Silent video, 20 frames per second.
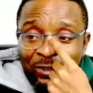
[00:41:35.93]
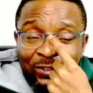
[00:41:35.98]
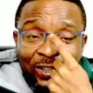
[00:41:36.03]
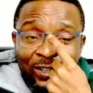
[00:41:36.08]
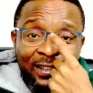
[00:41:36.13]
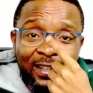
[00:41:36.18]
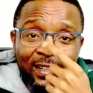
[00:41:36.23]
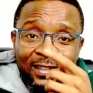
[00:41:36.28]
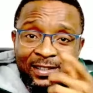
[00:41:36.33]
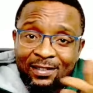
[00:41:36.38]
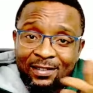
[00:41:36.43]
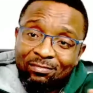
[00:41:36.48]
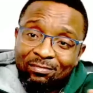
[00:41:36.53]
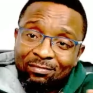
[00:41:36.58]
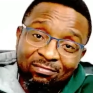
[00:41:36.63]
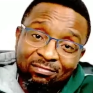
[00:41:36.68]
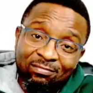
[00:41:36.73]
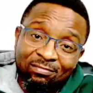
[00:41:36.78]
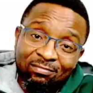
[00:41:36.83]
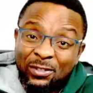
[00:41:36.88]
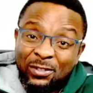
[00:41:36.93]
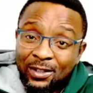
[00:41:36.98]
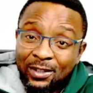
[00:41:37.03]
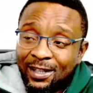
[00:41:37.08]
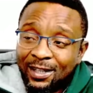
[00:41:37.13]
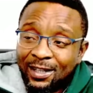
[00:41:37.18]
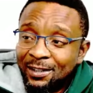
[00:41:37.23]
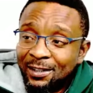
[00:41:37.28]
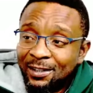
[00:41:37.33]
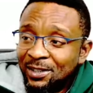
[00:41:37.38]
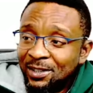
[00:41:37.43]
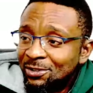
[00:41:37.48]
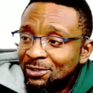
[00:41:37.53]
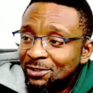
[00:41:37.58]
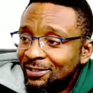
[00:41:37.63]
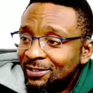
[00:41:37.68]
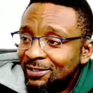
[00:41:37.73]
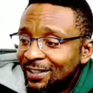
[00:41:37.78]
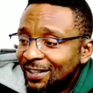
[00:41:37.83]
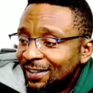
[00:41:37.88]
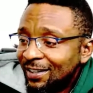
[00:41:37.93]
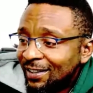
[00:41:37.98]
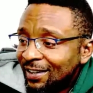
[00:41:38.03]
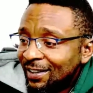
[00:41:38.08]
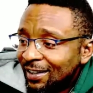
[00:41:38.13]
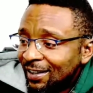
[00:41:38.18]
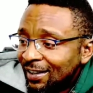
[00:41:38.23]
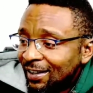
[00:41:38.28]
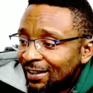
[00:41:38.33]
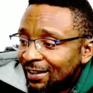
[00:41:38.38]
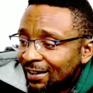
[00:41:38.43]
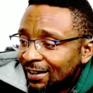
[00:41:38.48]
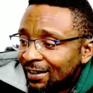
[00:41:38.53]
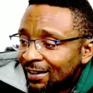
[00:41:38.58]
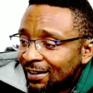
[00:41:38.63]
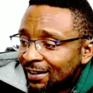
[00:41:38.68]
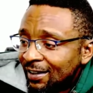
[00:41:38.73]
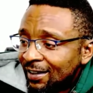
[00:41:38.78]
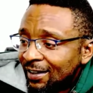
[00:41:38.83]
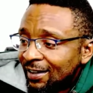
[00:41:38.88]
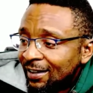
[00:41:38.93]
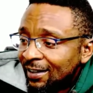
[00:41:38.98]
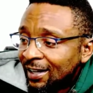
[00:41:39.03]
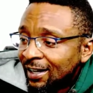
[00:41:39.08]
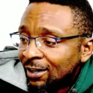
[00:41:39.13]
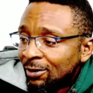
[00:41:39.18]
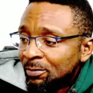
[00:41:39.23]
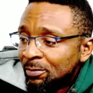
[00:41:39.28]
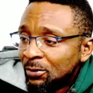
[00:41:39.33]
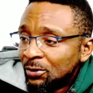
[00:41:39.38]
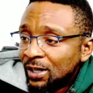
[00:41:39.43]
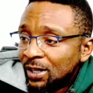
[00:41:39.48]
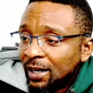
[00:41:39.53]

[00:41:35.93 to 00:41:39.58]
that before now anyway. So I'll put that